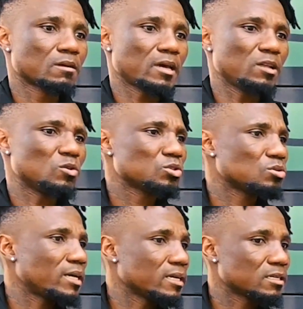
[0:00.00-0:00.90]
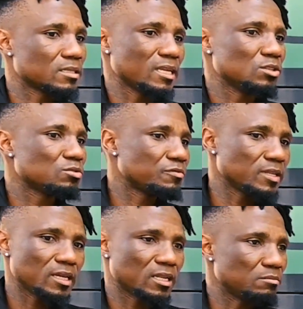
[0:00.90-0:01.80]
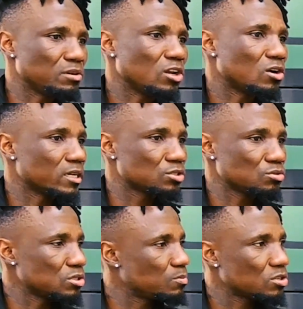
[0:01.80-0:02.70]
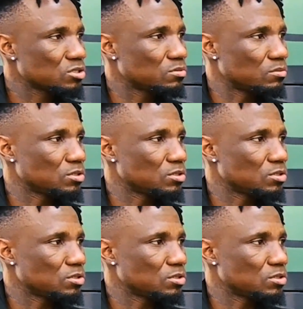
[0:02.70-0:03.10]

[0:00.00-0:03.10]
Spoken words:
And also, like, they need to fit in and belong as soon as possible,